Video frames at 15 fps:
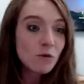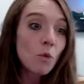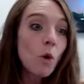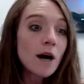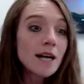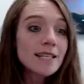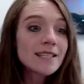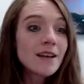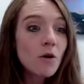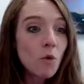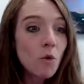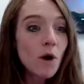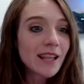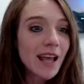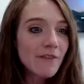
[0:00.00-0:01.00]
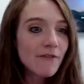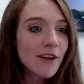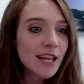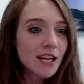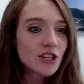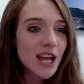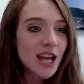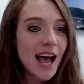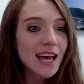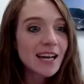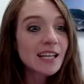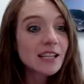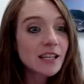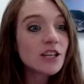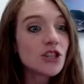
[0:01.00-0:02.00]
was what LifeVantage
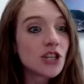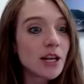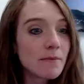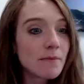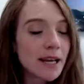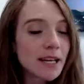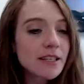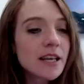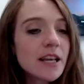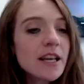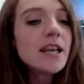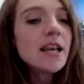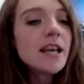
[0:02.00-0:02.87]
had legitimate?